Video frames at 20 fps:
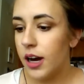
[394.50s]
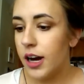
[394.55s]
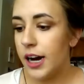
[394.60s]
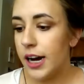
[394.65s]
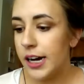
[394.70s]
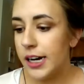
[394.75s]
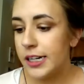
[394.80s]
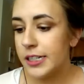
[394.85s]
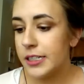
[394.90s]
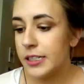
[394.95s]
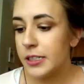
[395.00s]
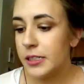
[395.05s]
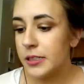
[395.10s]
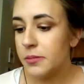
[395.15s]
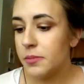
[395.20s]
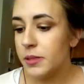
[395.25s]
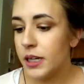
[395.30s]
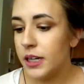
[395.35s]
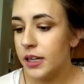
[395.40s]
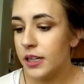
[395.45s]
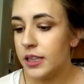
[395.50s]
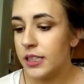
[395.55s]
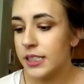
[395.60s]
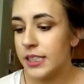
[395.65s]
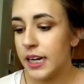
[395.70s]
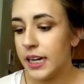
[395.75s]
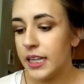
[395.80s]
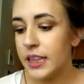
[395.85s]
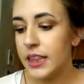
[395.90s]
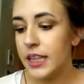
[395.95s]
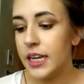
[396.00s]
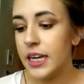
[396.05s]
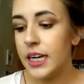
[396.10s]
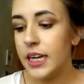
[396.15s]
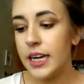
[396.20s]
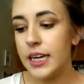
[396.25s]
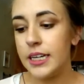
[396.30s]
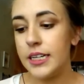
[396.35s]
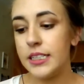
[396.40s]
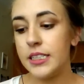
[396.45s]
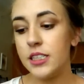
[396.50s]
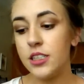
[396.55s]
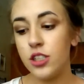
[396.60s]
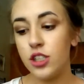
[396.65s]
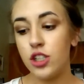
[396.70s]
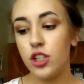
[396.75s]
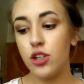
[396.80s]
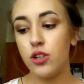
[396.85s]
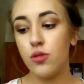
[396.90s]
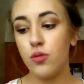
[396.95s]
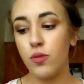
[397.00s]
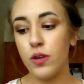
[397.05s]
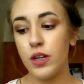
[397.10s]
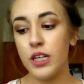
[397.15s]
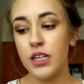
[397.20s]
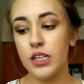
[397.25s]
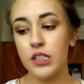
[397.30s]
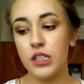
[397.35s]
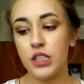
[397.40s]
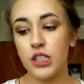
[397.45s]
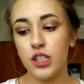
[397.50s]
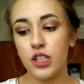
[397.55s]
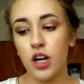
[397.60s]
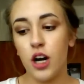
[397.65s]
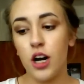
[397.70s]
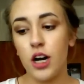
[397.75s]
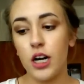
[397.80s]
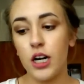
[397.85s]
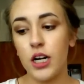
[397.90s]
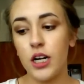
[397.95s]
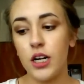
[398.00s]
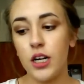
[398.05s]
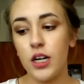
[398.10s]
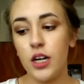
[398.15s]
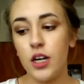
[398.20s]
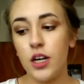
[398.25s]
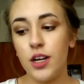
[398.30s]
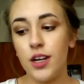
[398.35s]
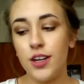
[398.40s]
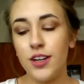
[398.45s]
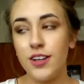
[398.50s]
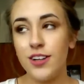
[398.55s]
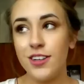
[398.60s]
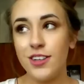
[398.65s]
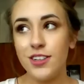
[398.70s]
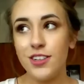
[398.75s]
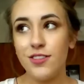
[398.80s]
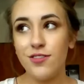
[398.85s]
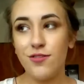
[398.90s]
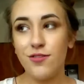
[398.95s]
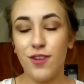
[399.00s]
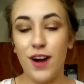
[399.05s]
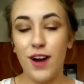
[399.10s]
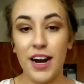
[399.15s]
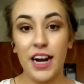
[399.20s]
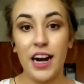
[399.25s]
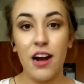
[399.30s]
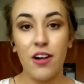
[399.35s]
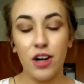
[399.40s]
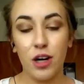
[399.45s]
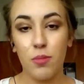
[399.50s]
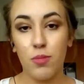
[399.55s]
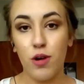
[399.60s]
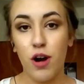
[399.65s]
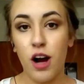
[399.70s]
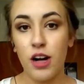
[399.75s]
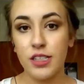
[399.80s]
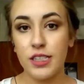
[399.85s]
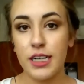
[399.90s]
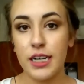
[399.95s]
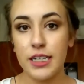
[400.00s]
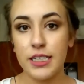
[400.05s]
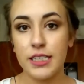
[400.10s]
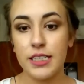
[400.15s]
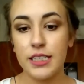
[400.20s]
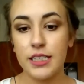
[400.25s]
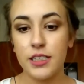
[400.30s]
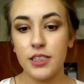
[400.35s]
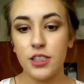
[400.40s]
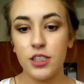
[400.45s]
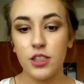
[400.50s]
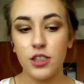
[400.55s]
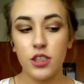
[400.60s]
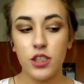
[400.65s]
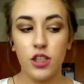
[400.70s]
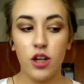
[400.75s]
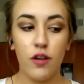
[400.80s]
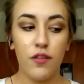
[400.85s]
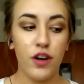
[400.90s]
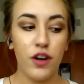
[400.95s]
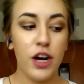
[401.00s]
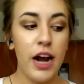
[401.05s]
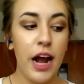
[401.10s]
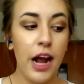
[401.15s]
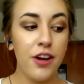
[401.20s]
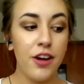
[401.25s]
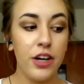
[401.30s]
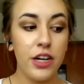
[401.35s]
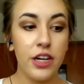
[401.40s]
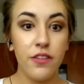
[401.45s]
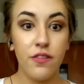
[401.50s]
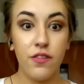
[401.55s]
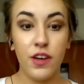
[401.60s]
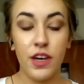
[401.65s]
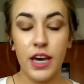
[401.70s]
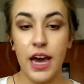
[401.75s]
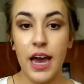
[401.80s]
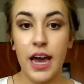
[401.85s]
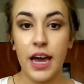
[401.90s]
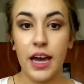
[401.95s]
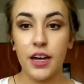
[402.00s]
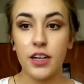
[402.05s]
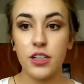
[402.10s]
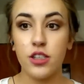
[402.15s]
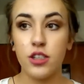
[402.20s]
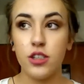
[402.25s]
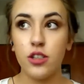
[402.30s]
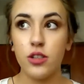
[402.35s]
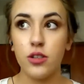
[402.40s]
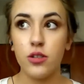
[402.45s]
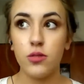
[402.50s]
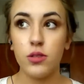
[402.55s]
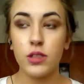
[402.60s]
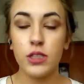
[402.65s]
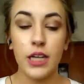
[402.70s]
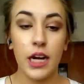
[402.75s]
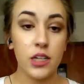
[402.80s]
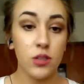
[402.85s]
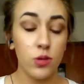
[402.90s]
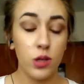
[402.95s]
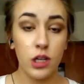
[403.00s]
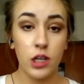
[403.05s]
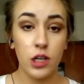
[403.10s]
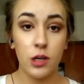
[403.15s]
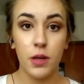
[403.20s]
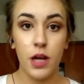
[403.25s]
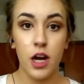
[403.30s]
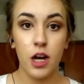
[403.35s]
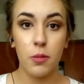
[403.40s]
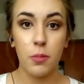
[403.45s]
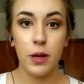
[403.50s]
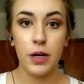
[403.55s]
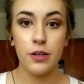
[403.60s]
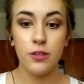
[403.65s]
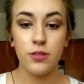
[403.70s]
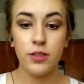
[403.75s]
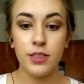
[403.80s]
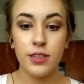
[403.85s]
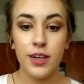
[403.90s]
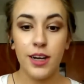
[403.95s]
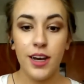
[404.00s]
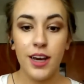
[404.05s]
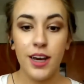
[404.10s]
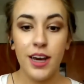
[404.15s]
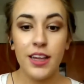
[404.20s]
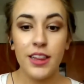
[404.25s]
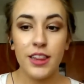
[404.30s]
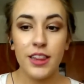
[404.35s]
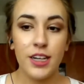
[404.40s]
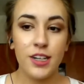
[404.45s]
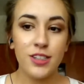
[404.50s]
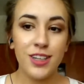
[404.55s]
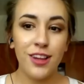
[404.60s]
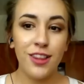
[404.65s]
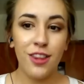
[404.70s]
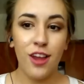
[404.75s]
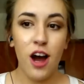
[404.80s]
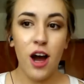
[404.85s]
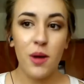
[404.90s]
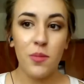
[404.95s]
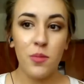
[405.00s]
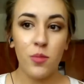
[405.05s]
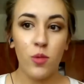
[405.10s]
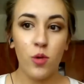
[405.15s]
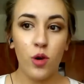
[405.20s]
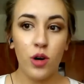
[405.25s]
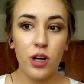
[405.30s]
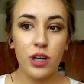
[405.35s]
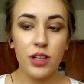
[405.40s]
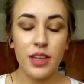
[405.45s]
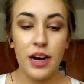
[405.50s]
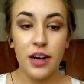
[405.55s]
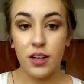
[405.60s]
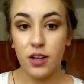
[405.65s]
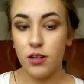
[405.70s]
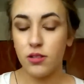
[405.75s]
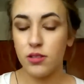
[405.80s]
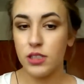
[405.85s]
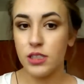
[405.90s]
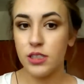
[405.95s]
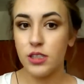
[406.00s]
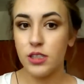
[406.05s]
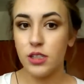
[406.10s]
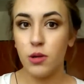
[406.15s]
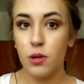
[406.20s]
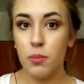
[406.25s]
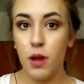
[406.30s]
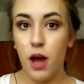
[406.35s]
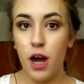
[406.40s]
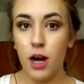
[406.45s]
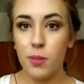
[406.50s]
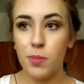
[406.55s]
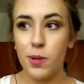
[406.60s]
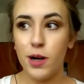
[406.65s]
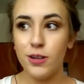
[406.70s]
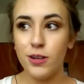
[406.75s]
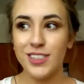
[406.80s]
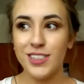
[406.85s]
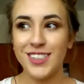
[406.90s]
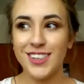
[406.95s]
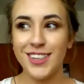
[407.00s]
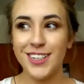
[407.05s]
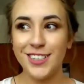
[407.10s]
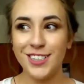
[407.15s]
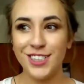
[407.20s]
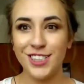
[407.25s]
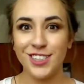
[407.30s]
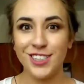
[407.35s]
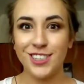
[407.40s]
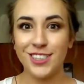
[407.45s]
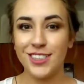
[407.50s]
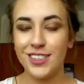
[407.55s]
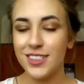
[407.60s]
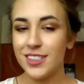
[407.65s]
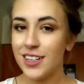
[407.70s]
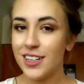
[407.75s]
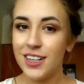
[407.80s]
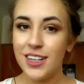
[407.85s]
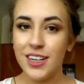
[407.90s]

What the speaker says: The second thing is to really start writing out your process. So if you're hiring a VA to schedule your blog post, there's a lot more that goes into a blog post than just